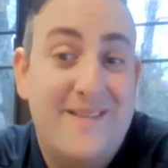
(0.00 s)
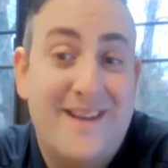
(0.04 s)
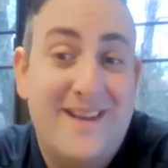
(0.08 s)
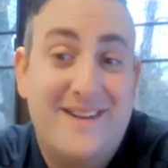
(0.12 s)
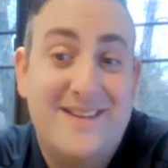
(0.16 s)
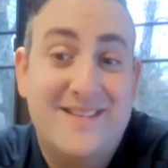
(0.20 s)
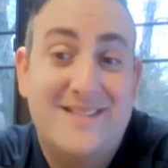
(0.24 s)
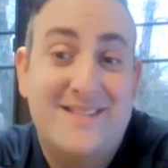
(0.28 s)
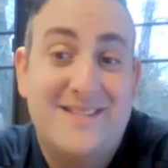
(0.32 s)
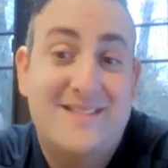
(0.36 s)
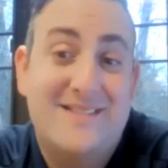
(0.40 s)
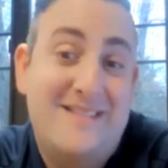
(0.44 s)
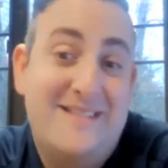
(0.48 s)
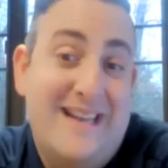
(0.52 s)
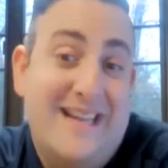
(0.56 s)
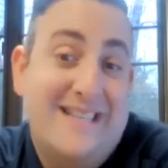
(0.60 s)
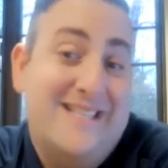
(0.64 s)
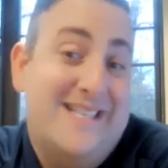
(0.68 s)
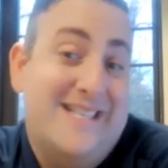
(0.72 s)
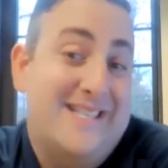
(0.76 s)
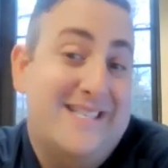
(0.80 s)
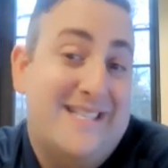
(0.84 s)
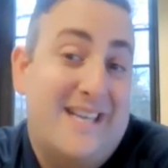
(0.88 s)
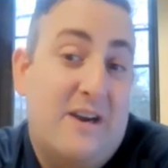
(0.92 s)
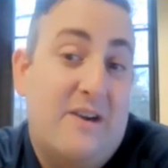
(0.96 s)
That is
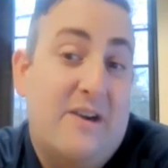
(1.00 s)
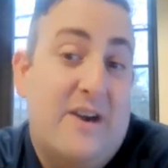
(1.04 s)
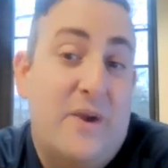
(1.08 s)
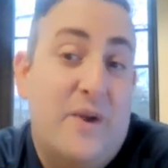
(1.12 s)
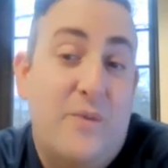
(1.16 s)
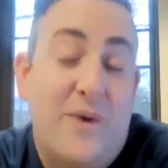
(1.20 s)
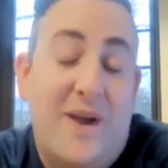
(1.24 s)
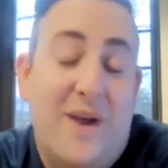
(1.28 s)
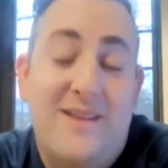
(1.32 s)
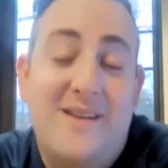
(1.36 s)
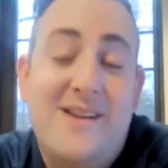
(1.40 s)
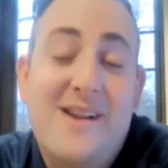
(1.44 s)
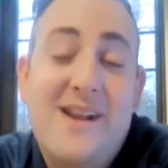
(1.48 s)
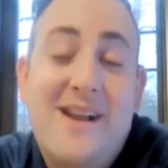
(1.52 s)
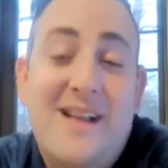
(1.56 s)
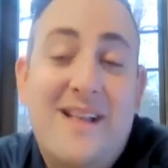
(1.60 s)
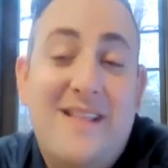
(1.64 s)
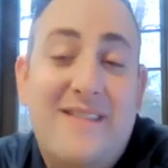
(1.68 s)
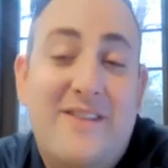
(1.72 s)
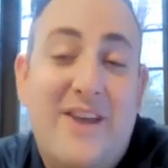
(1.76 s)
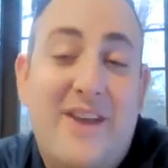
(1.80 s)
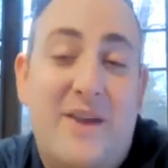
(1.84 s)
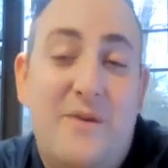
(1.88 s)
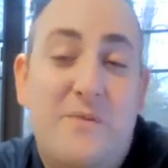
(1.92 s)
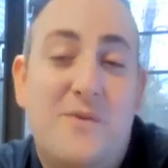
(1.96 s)
necessary when
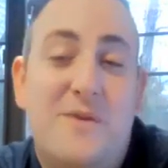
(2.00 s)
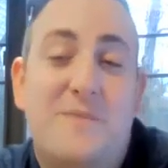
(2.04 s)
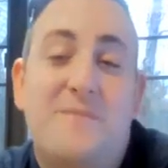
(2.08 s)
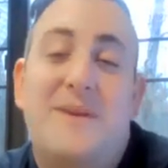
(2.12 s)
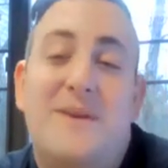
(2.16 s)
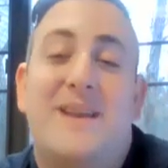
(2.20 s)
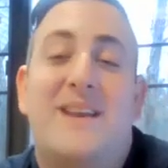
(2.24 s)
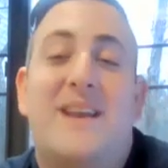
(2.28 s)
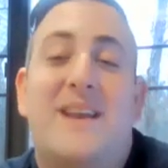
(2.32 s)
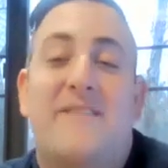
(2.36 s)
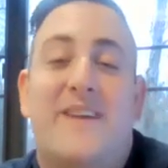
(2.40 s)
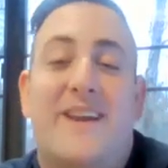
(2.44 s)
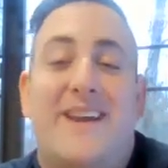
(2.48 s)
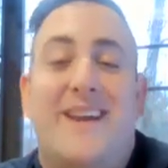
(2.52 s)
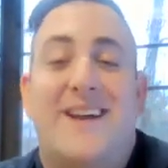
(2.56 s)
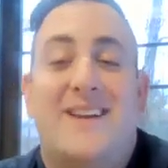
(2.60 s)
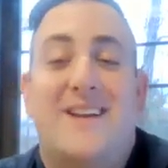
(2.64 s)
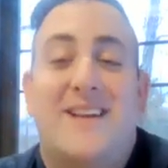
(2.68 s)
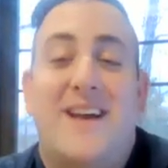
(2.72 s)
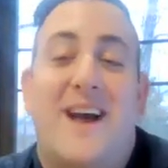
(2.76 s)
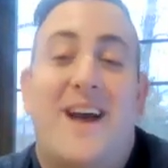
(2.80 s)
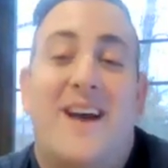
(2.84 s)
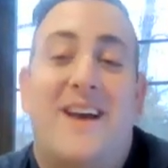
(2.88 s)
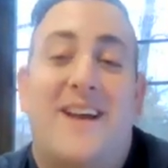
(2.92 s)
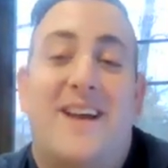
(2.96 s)
they would be giving
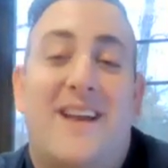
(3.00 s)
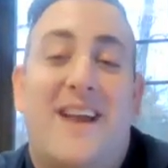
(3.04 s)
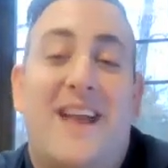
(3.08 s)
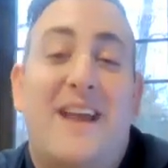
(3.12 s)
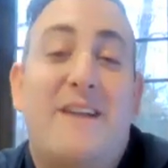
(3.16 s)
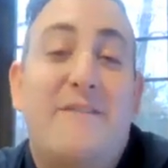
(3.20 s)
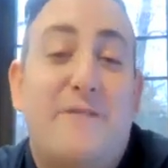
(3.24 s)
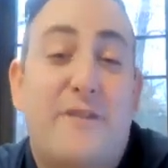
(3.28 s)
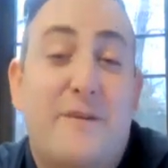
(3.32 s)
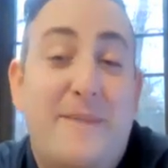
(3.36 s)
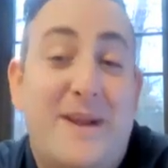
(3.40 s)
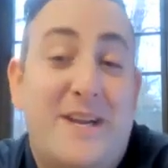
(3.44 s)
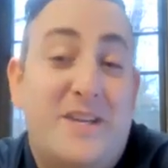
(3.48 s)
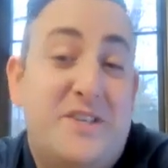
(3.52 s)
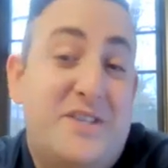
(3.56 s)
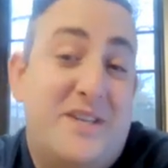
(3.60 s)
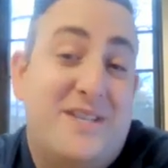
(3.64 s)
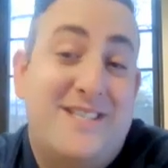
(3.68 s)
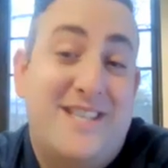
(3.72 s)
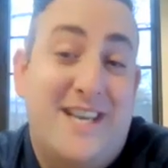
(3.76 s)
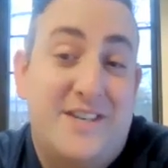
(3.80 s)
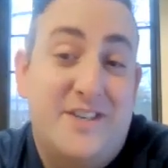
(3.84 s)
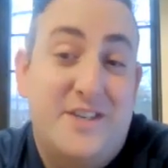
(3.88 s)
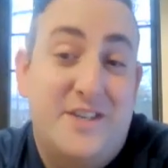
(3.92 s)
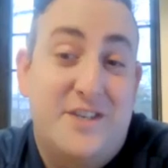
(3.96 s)
a
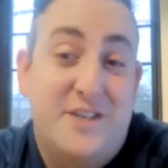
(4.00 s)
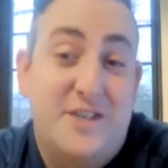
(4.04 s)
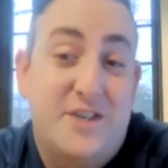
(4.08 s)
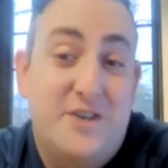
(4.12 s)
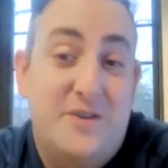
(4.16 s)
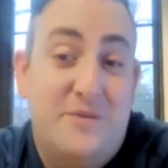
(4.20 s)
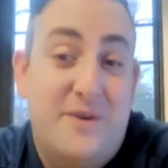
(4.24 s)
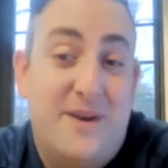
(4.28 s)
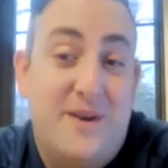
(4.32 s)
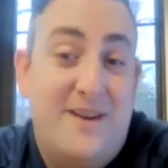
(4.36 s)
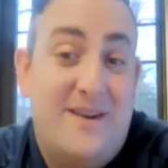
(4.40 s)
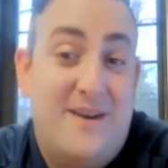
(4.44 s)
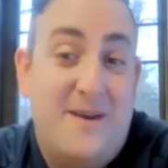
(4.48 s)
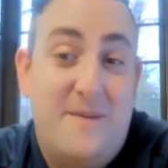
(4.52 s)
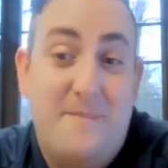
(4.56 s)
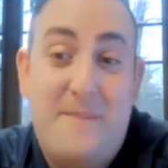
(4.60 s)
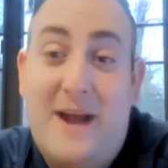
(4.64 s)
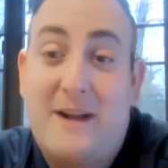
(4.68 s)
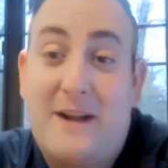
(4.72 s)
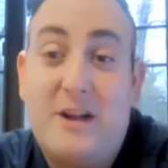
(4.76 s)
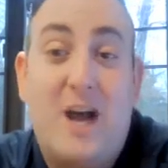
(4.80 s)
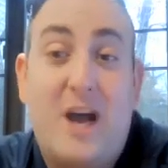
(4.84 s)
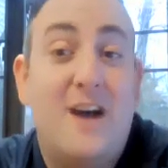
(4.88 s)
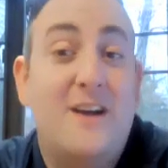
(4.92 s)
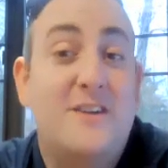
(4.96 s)
information session to
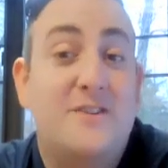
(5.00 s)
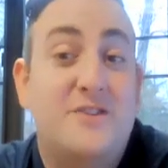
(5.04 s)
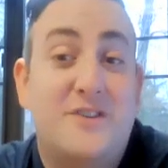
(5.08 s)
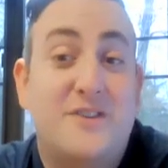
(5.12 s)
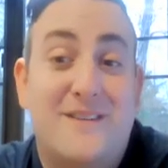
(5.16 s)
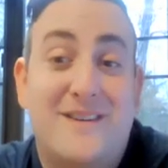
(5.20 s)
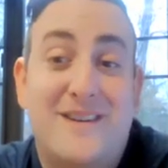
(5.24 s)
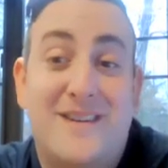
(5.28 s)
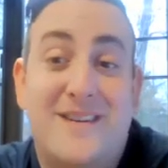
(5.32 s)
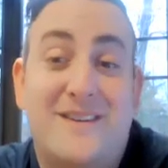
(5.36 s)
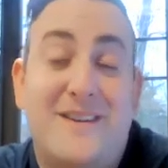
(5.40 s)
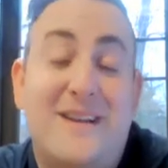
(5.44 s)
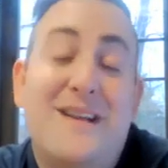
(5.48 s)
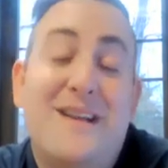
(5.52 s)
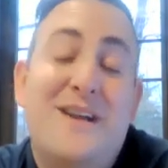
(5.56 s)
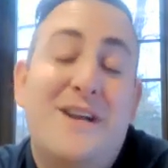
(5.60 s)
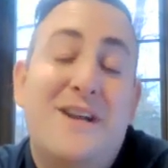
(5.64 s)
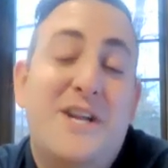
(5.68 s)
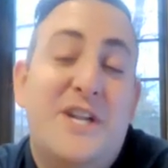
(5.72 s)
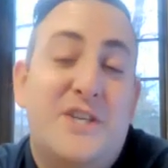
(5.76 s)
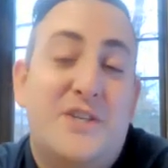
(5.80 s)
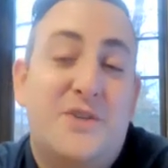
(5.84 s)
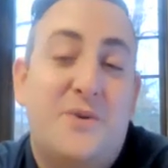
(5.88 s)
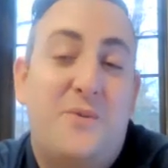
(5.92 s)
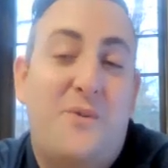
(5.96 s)
about
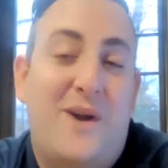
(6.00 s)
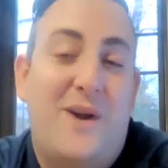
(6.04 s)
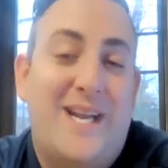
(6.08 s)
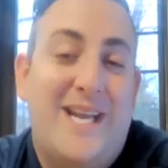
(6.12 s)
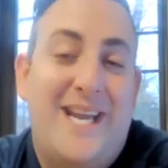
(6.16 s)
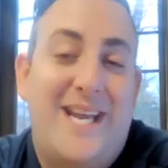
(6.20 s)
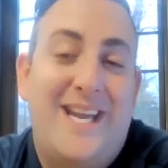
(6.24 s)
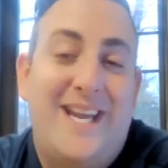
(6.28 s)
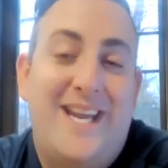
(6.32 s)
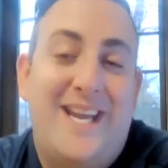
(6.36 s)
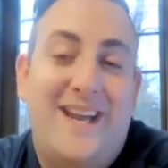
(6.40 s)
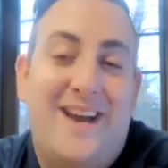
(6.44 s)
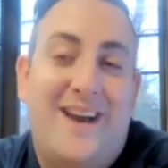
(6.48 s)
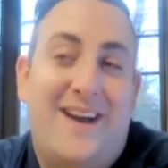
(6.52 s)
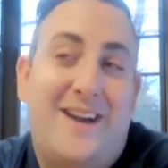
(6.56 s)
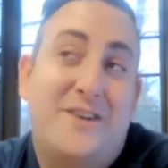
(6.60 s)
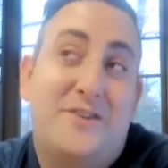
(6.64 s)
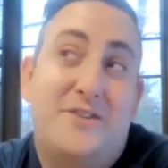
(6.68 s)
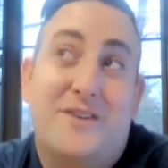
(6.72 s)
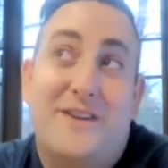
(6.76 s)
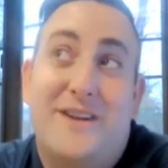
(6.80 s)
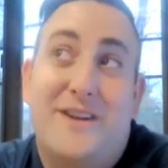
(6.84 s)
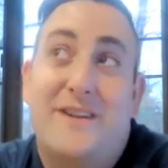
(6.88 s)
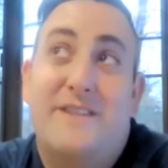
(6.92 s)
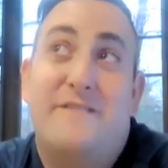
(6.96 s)
120,
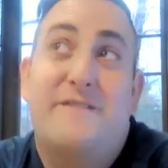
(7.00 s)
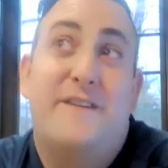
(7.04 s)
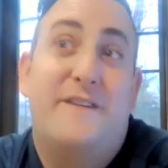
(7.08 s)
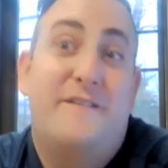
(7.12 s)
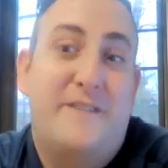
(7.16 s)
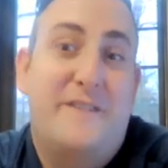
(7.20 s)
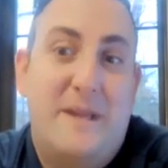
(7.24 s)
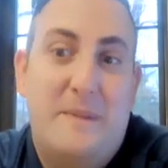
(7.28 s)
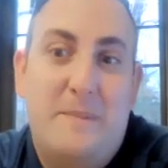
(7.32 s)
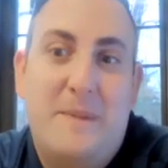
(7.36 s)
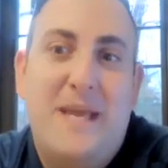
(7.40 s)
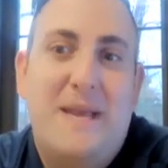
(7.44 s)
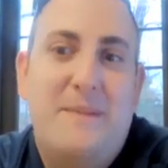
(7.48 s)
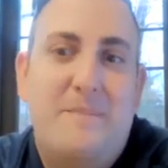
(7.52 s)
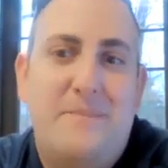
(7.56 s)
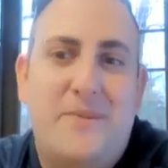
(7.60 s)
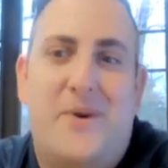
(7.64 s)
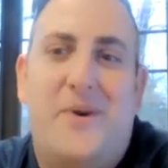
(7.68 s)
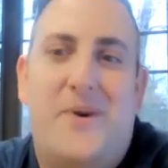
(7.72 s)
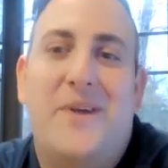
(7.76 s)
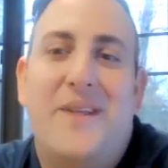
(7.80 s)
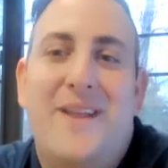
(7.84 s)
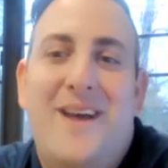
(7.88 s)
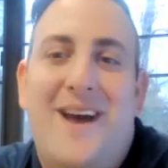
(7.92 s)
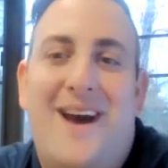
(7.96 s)
150
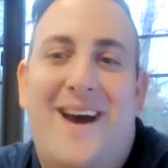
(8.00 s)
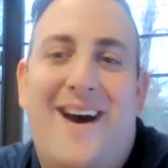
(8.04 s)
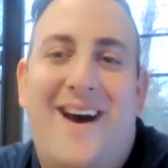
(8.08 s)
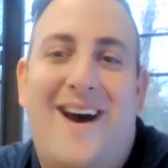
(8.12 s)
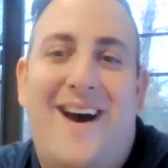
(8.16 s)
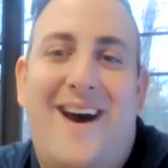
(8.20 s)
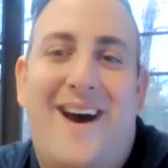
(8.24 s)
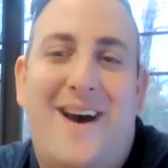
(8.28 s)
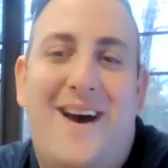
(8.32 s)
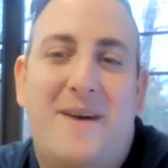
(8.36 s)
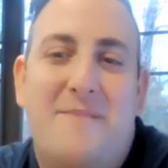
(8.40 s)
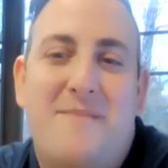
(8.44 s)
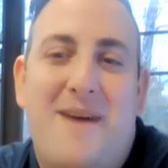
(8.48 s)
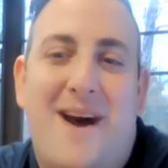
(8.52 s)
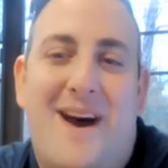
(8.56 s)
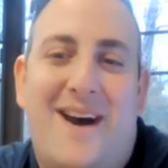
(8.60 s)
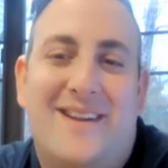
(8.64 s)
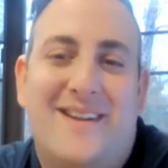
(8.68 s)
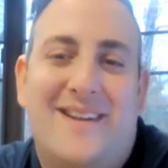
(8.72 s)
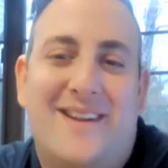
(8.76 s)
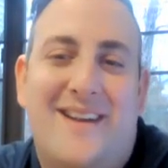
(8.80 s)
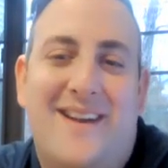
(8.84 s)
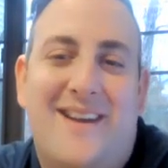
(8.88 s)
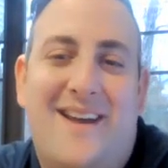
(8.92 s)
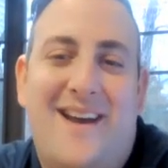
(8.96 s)
people
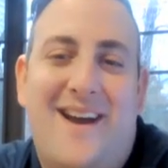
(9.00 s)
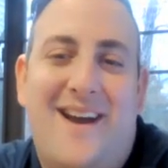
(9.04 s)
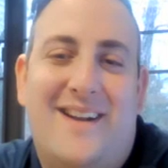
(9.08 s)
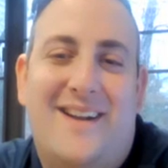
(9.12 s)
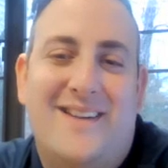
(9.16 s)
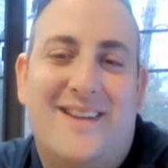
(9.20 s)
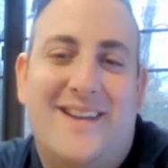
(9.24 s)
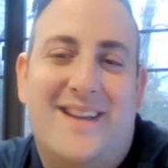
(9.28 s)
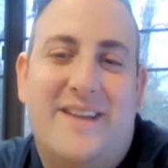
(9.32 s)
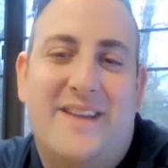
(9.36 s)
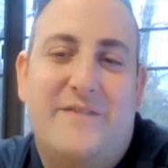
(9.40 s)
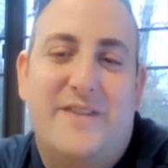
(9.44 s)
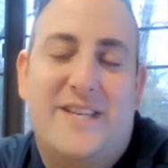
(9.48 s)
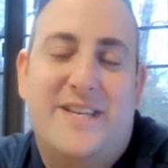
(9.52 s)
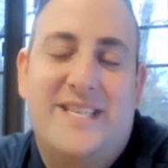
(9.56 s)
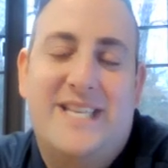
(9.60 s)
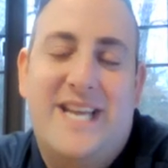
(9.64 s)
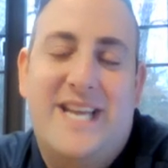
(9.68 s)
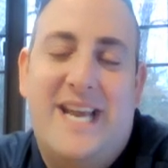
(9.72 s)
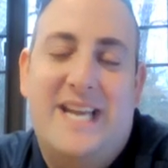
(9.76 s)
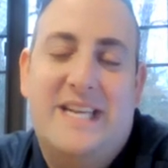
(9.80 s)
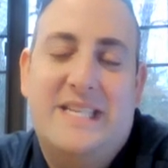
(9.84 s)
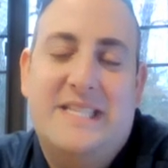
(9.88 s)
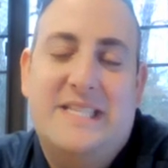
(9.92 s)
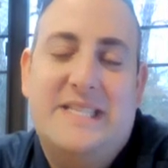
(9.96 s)
on a given day.